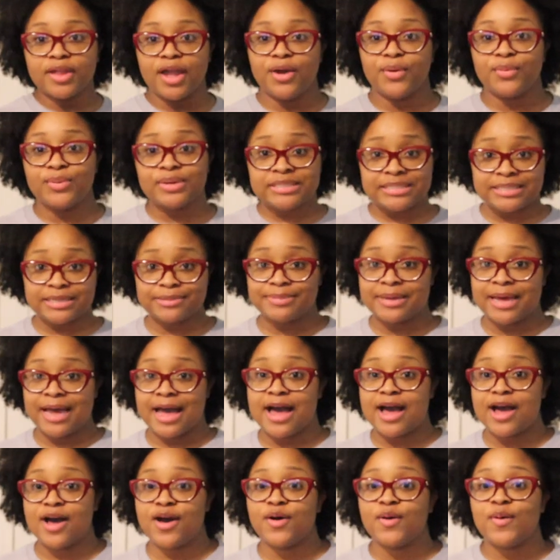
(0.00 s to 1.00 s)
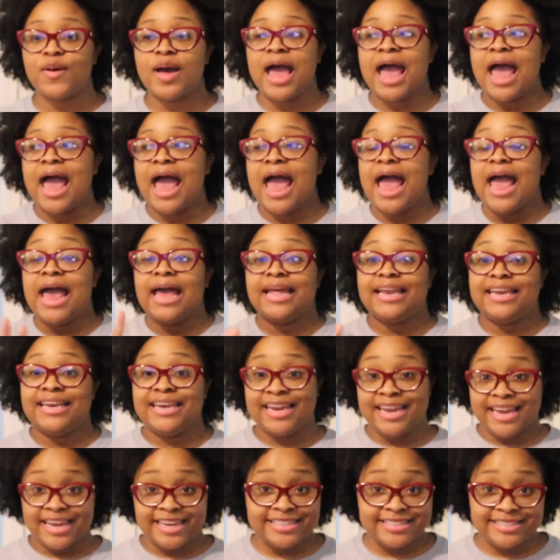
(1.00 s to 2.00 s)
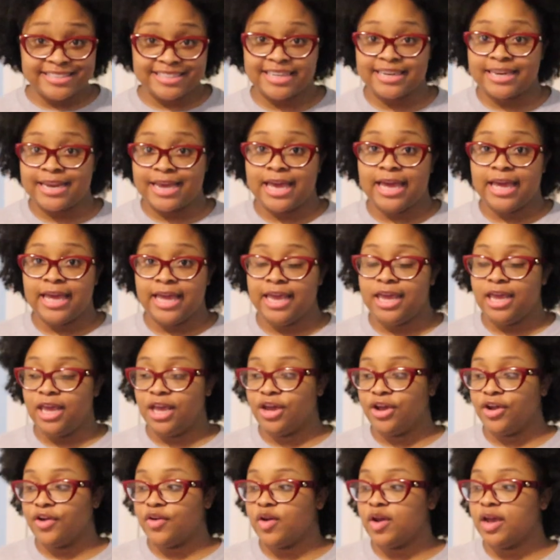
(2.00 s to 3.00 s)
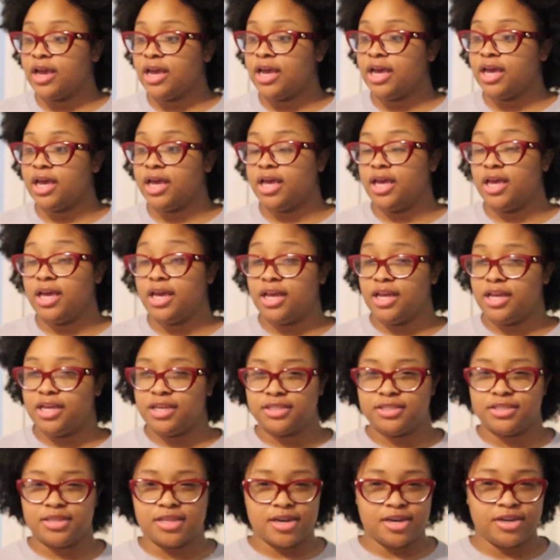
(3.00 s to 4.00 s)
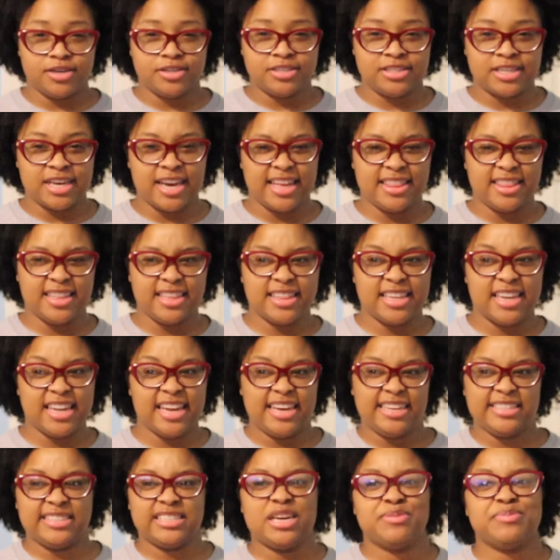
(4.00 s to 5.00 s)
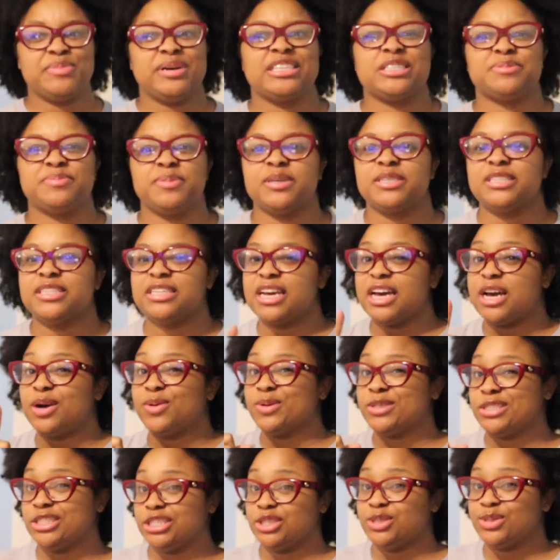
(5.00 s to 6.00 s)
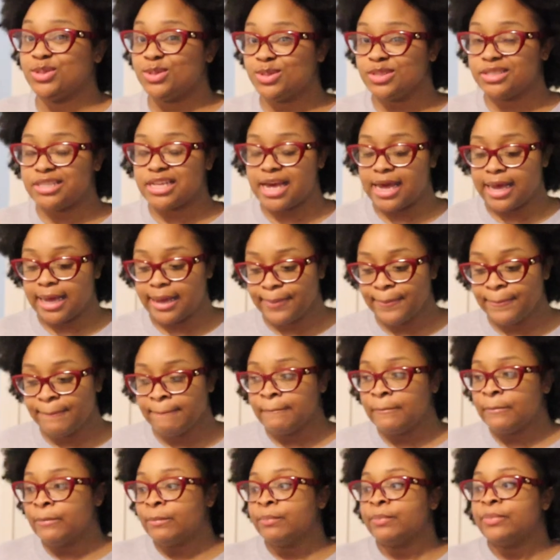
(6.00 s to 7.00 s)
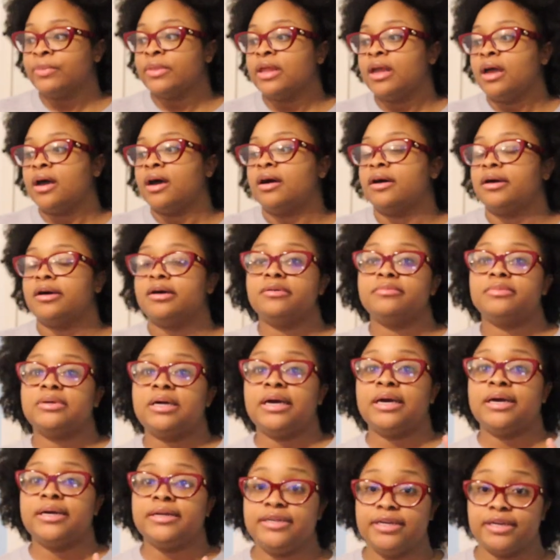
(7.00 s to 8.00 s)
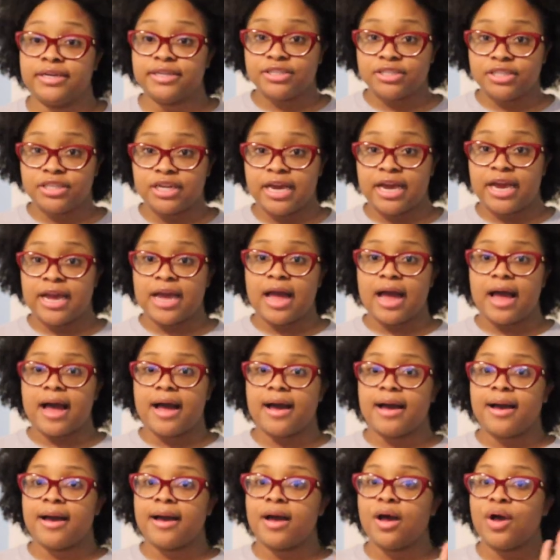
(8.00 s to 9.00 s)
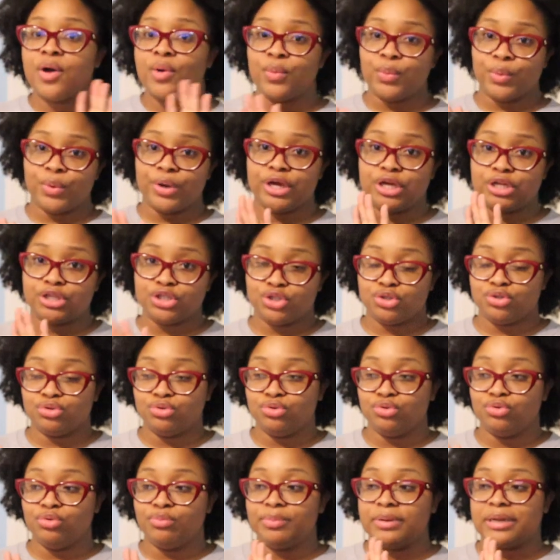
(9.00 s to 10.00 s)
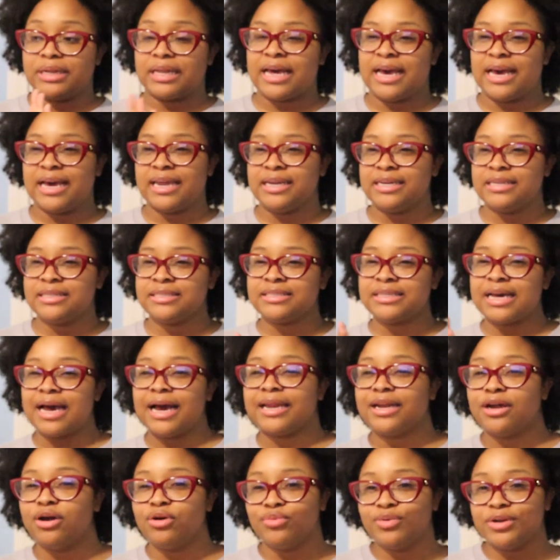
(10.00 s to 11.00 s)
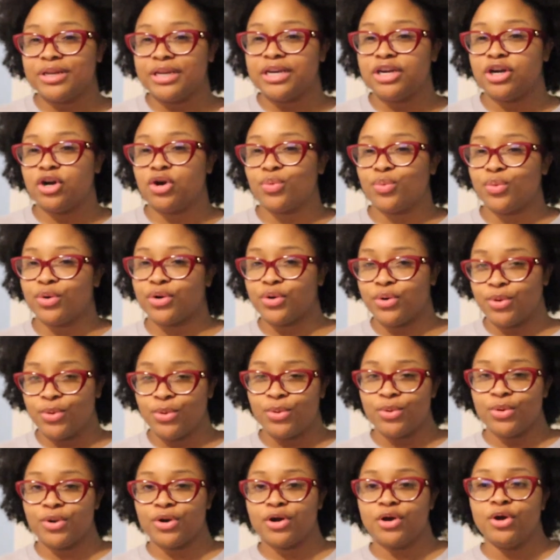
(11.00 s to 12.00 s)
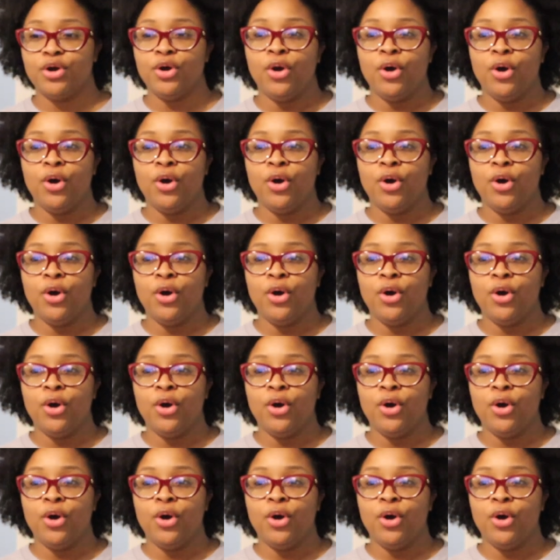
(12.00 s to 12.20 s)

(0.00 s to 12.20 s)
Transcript: What's up y'all? Next day here It is Thursday I think the last time I spoke to y'all was Tuesday um, yesterday I went to Pilates I don't really record